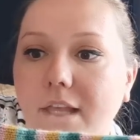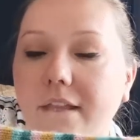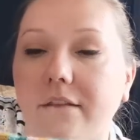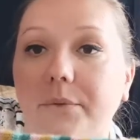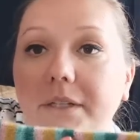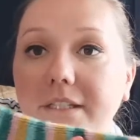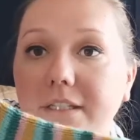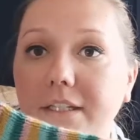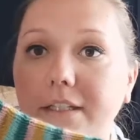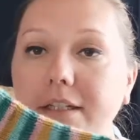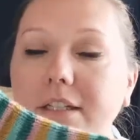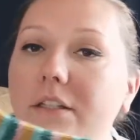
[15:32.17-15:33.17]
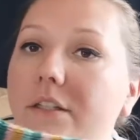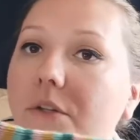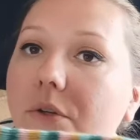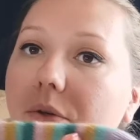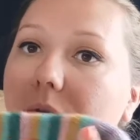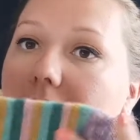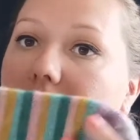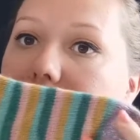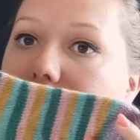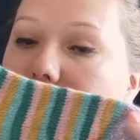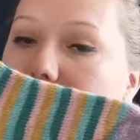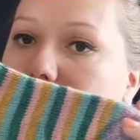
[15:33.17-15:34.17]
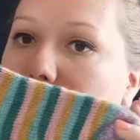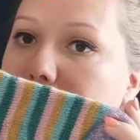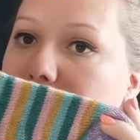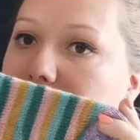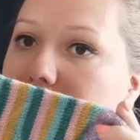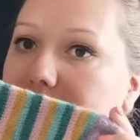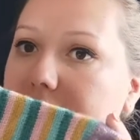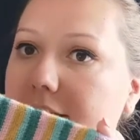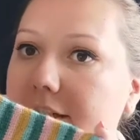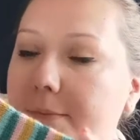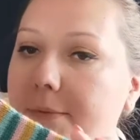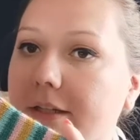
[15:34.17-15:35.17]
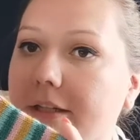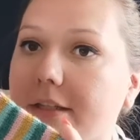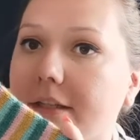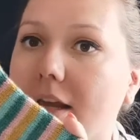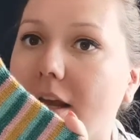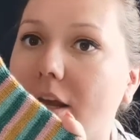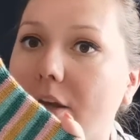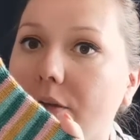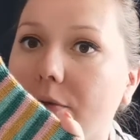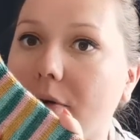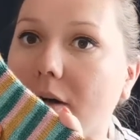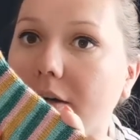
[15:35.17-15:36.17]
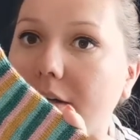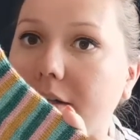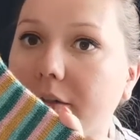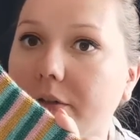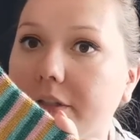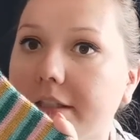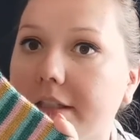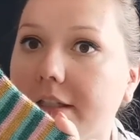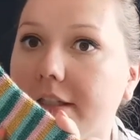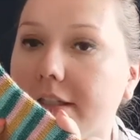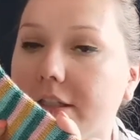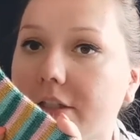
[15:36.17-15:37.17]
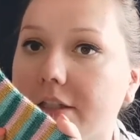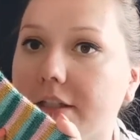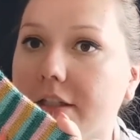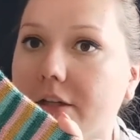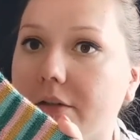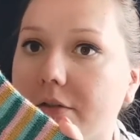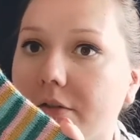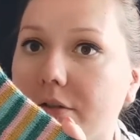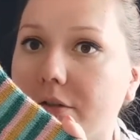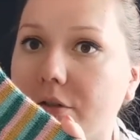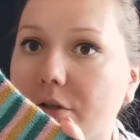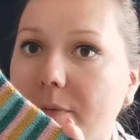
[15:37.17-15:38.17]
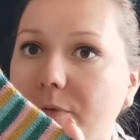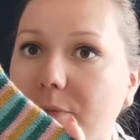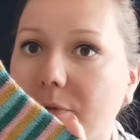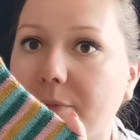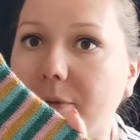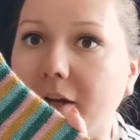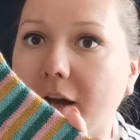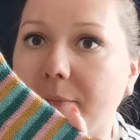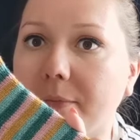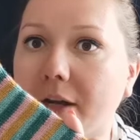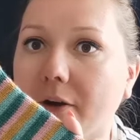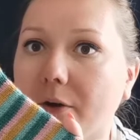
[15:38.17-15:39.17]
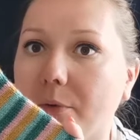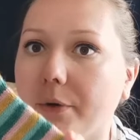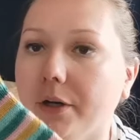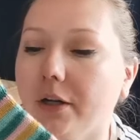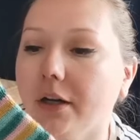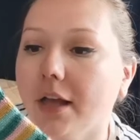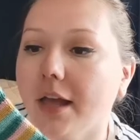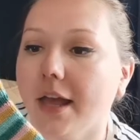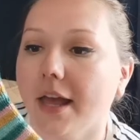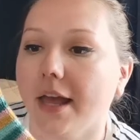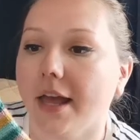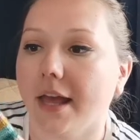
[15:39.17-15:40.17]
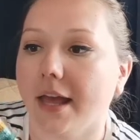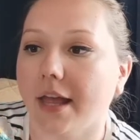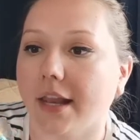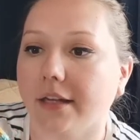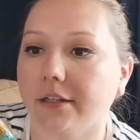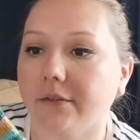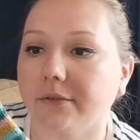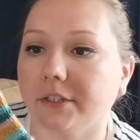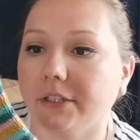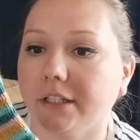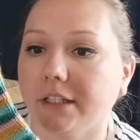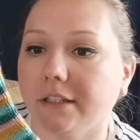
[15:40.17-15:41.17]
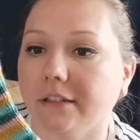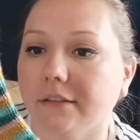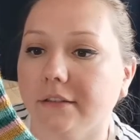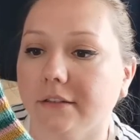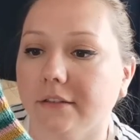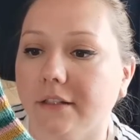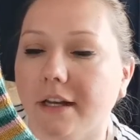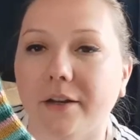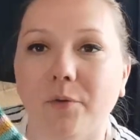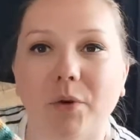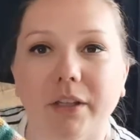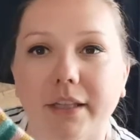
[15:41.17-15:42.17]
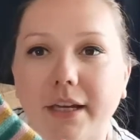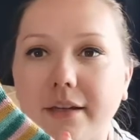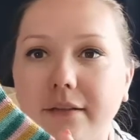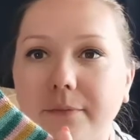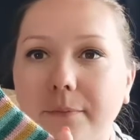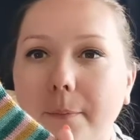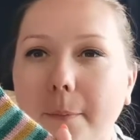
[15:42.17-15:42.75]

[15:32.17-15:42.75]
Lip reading: And the reason I didn't do the heel flap and gusset is because you are increasing stitches in here, so the stripes would have become narrower, and I didn't want that,